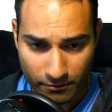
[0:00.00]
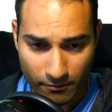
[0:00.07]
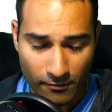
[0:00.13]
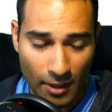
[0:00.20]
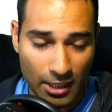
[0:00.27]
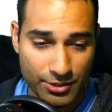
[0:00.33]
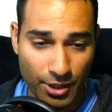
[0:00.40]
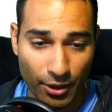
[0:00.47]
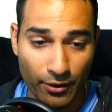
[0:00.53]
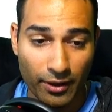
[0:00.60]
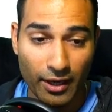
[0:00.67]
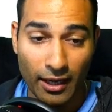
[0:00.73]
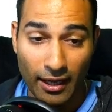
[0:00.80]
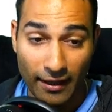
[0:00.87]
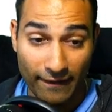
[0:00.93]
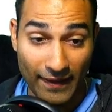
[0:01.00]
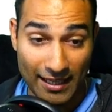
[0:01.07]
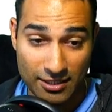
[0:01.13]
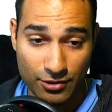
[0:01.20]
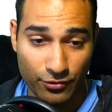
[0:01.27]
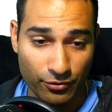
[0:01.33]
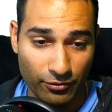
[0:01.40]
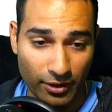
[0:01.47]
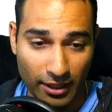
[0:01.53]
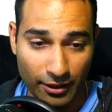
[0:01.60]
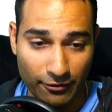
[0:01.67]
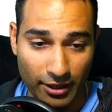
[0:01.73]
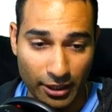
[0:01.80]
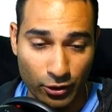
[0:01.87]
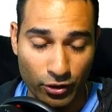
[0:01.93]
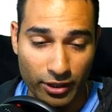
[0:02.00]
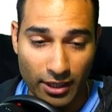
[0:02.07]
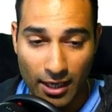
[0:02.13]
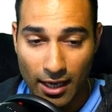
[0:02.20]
So that's really, really good.